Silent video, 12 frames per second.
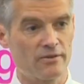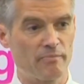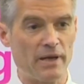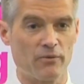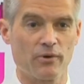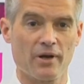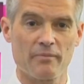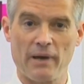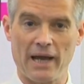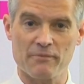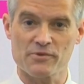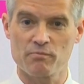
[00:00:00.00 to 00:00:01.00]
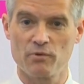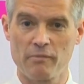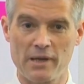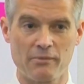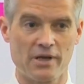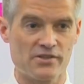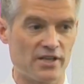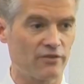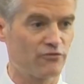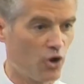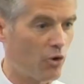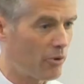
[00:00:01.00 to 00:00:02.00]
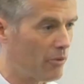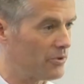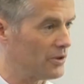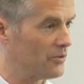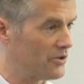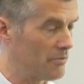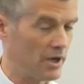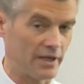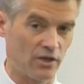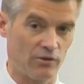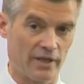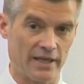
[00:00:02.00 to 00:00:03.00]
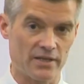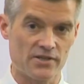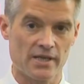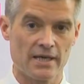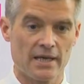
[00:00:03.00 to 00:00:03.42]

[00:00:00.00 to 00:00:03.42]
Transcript: The bit where I perhaps will make myself not popular with my colleagues